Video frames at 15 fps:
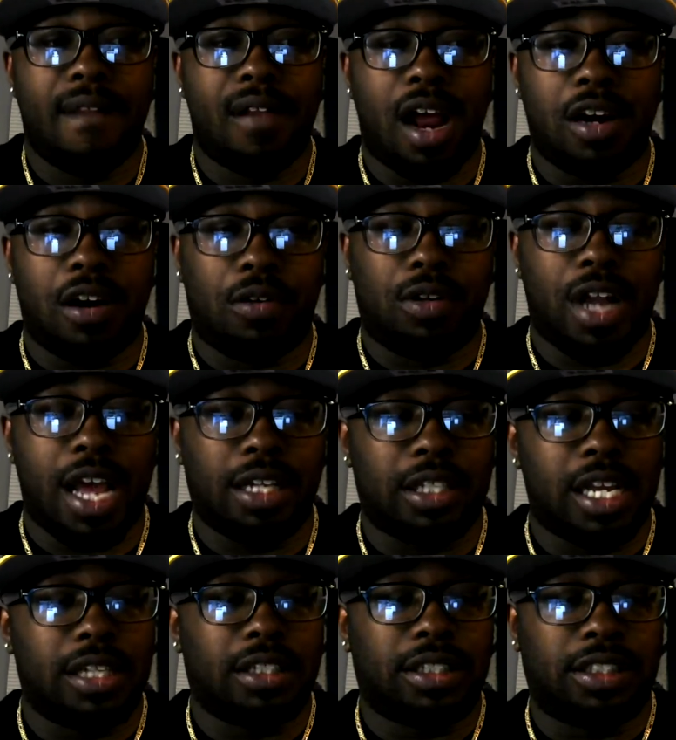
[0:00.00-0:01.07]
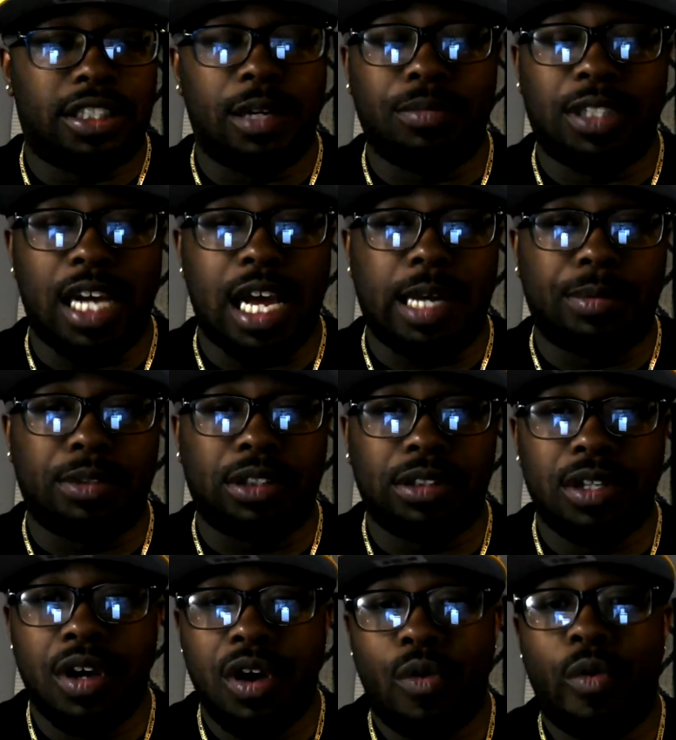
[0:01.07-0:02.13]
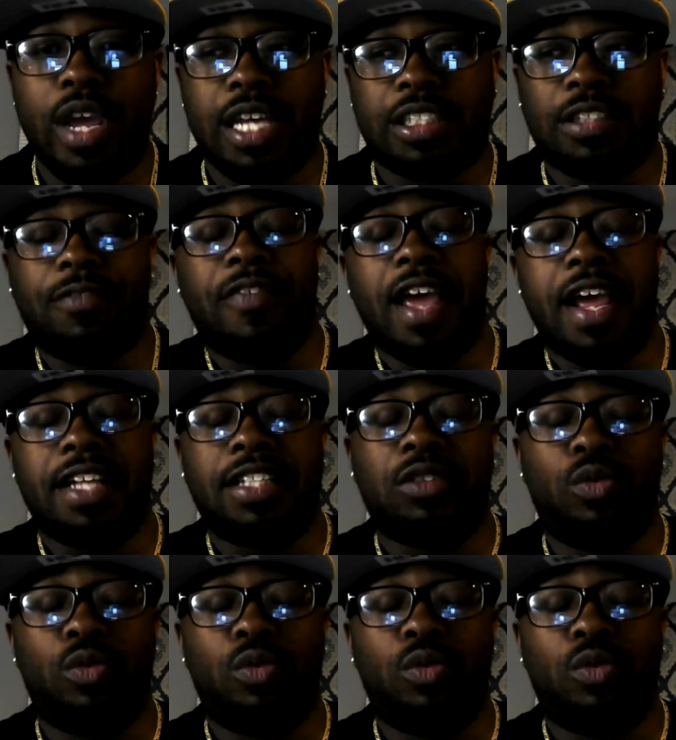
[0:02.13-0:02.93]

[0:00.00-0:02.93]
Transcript: I don't like that. Sometimes we as the fans,